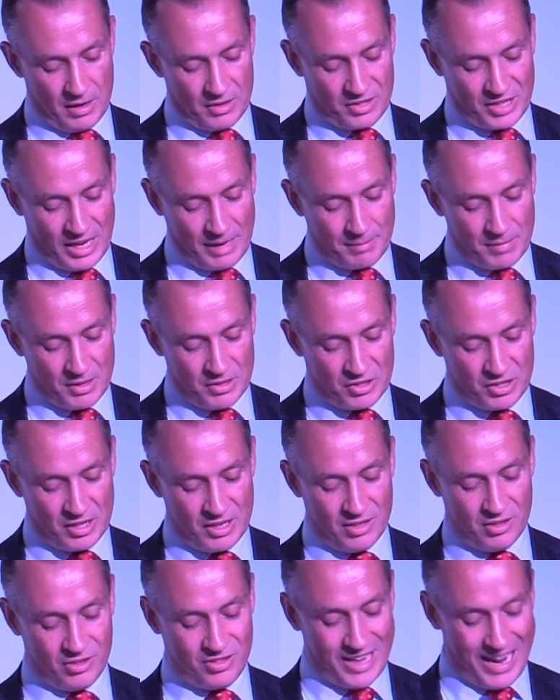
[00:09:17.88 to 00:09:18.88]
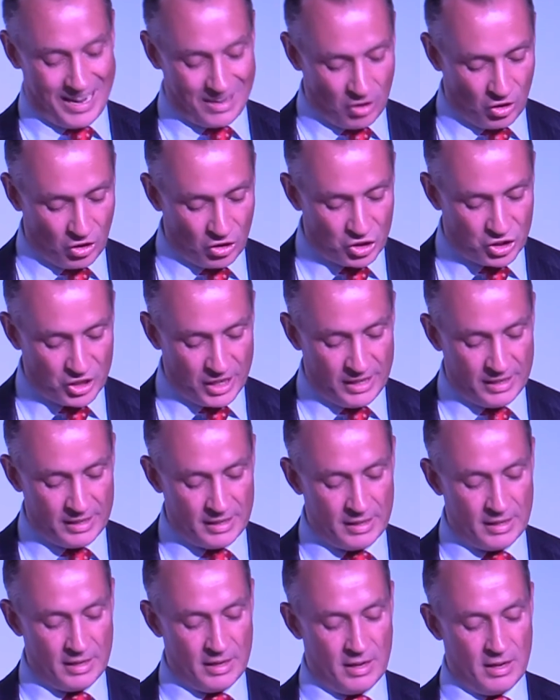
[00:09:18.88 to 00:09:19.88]
segments, technology,
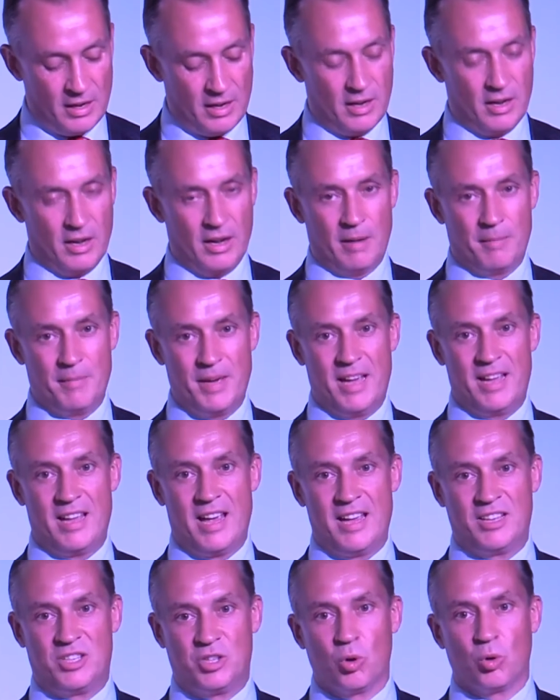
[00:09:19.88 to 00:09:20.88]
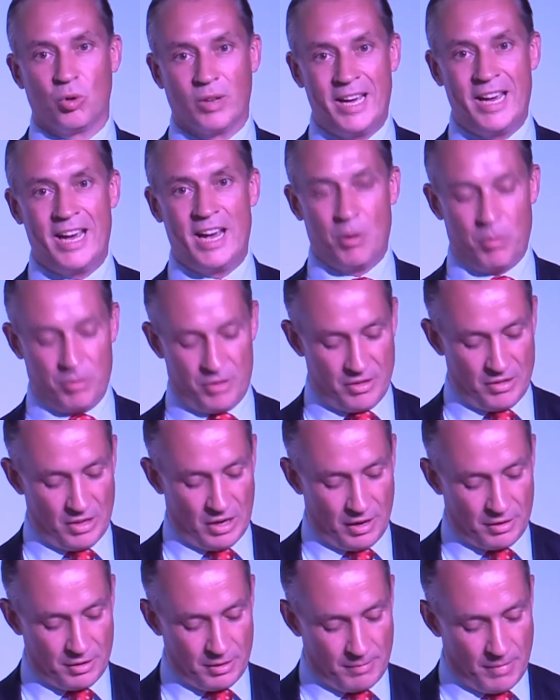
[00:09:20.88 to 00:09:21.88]
it's all here within
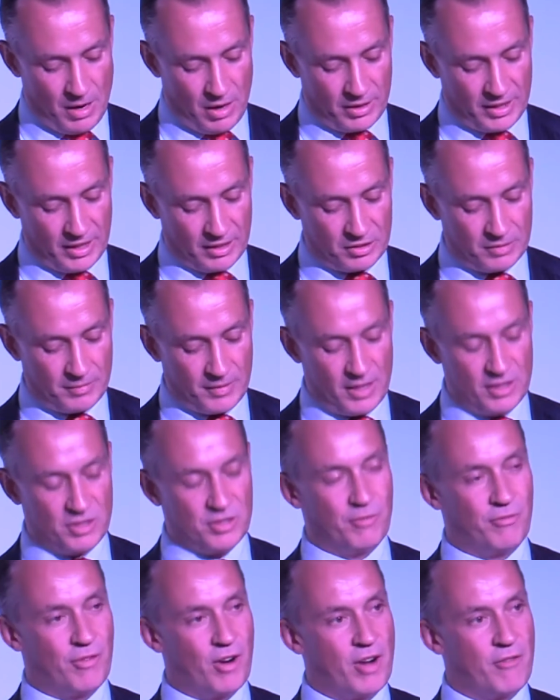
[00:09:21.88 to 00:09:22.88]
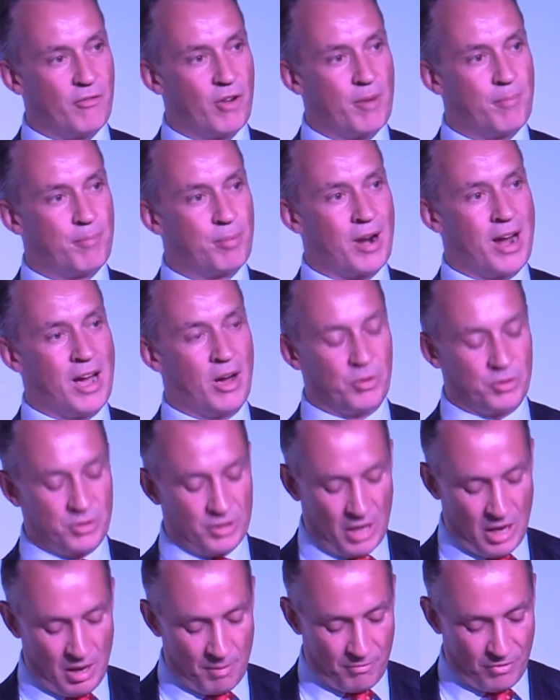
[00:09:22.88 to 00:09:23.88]
the London market. It's a very, very proud
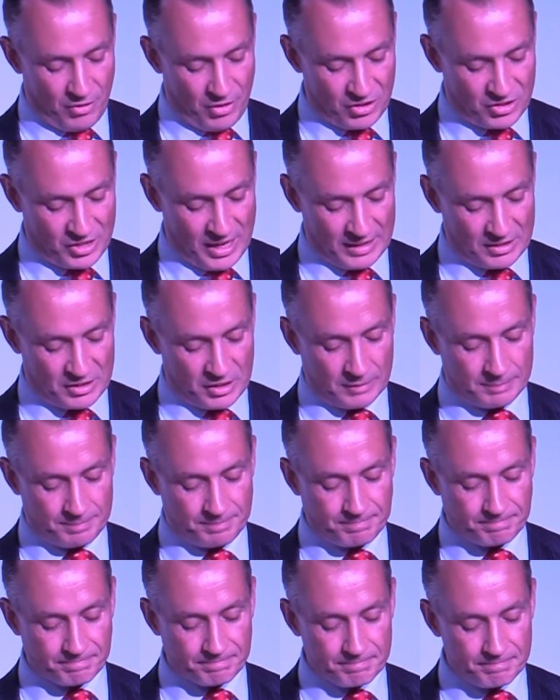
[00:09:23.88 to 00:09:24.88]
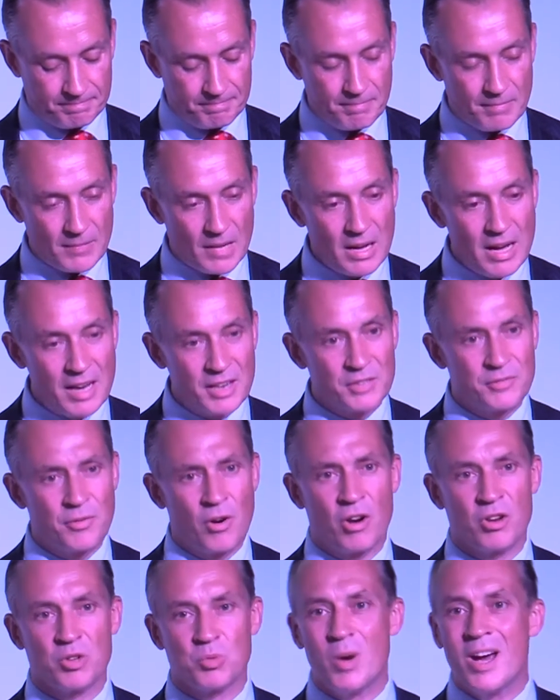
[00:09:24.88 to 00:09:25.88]
hub for the sector. And as
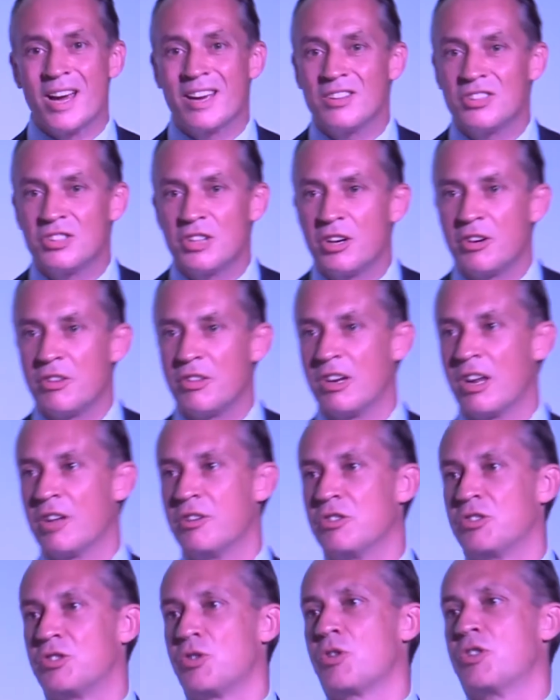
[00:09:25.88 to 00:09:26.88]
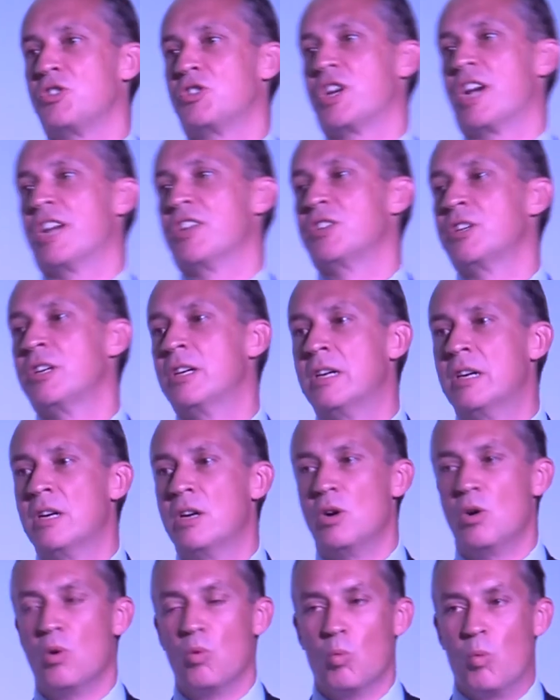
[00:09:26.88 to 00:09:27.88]
far as we're concerned at the London Stock Exchange,
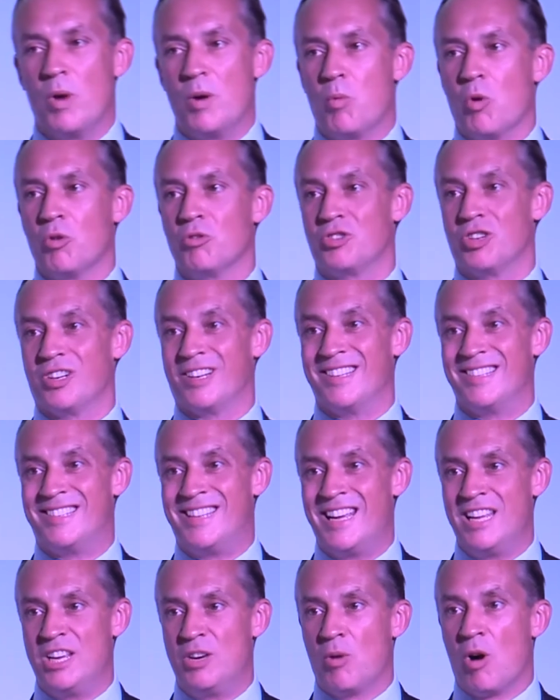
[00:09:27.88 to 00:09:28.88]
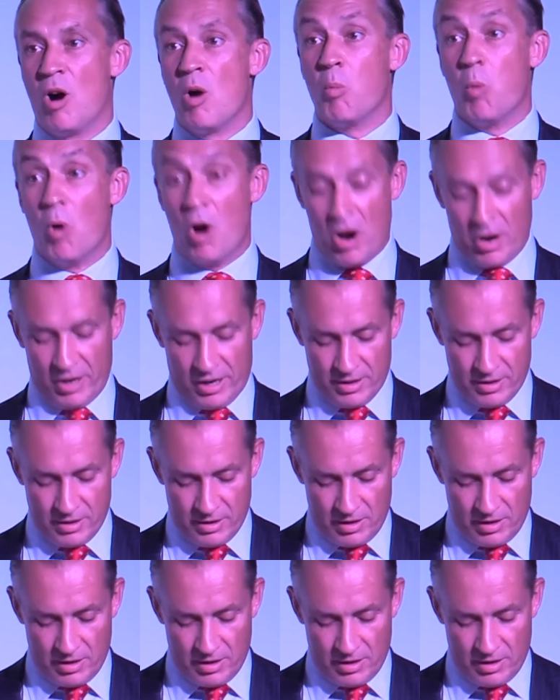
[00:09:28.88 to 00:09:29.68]
we want to continue our work